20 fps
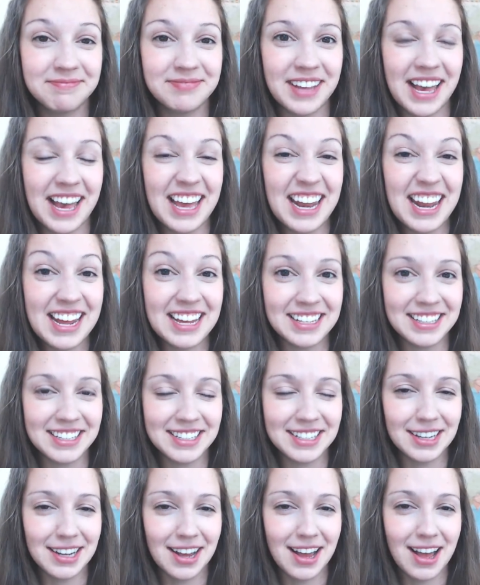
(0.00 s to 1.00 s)
It
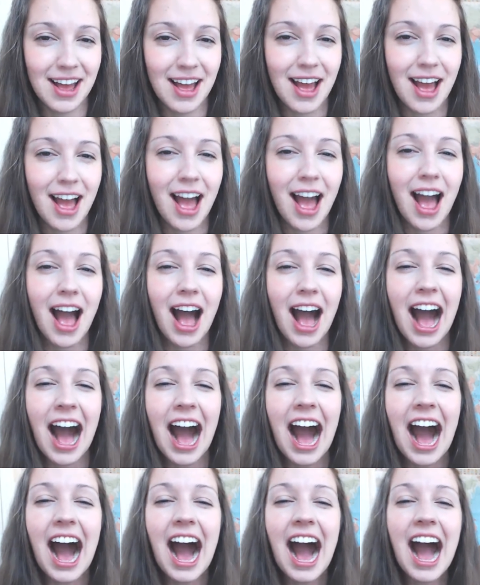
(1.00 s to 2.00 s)
is.
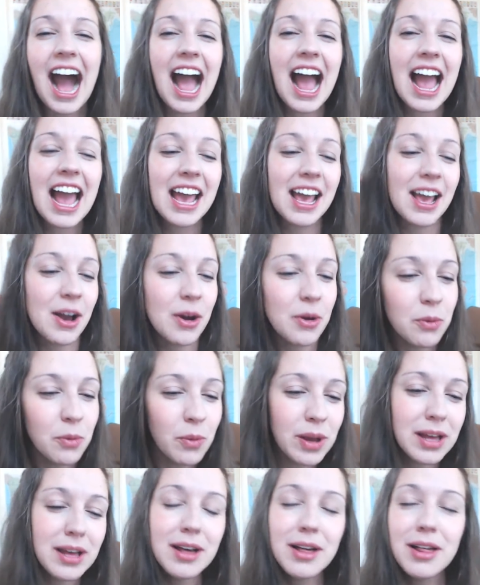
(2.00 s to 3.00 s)
I
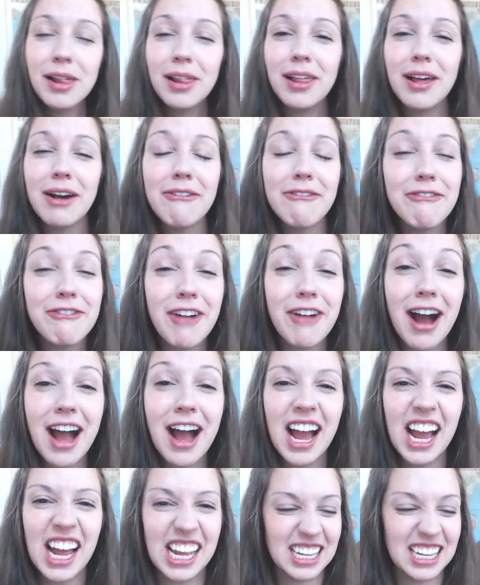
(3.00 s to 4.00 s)
will
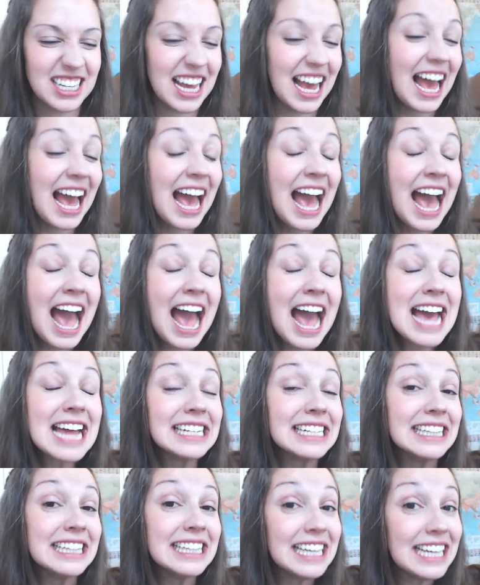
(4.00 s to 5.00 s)
find at
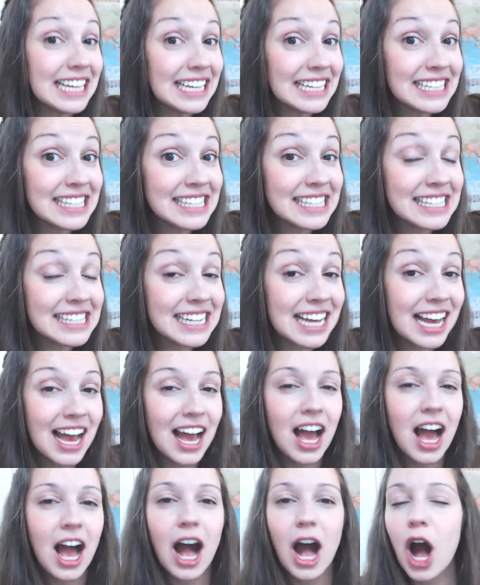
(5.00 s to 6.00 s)
least
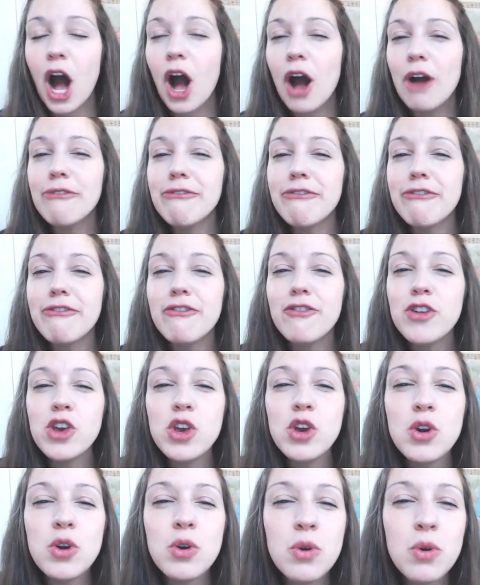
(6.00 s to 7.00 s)
a
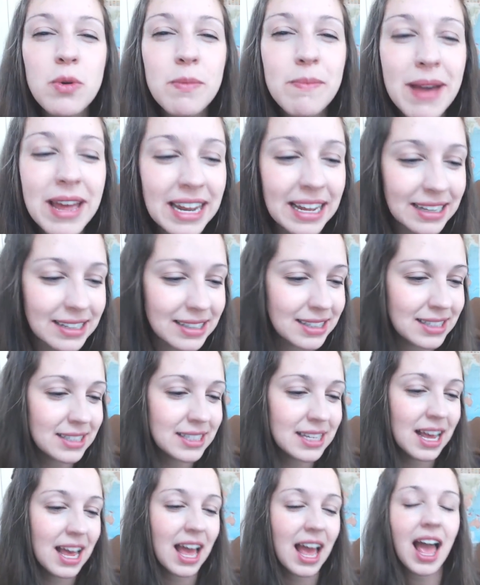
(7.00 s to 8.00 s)
few minutes
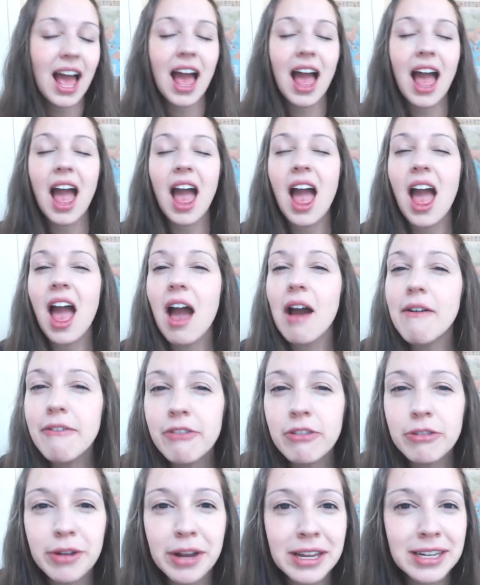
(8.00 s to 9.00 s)

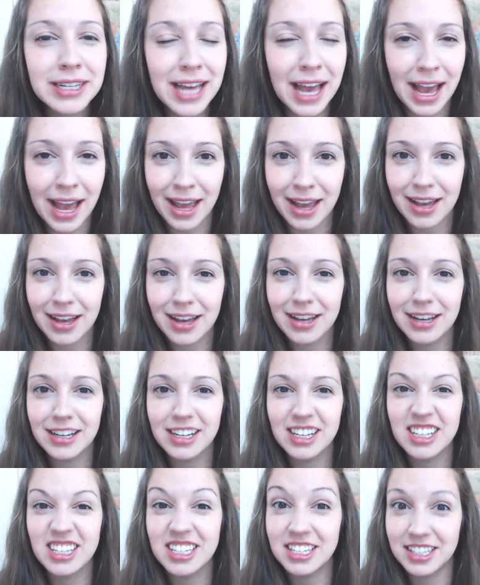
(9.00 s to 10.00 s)
every day
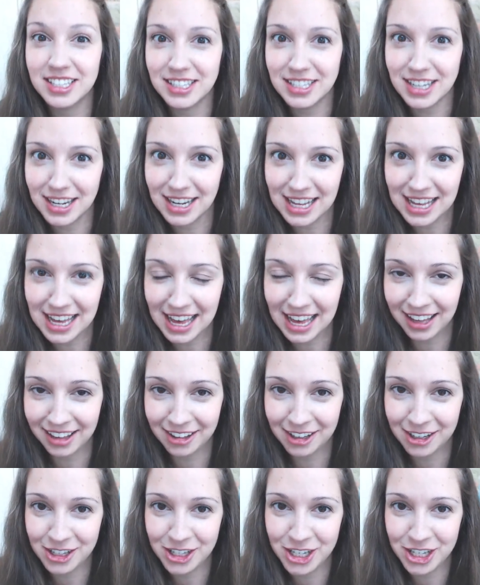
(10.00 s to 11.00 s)
to study
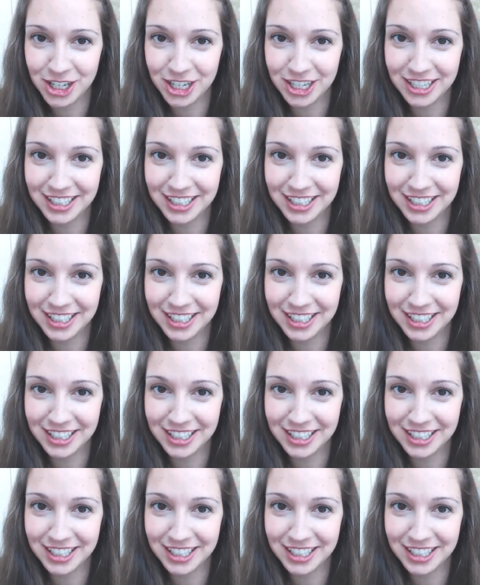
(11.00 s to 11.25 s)
English.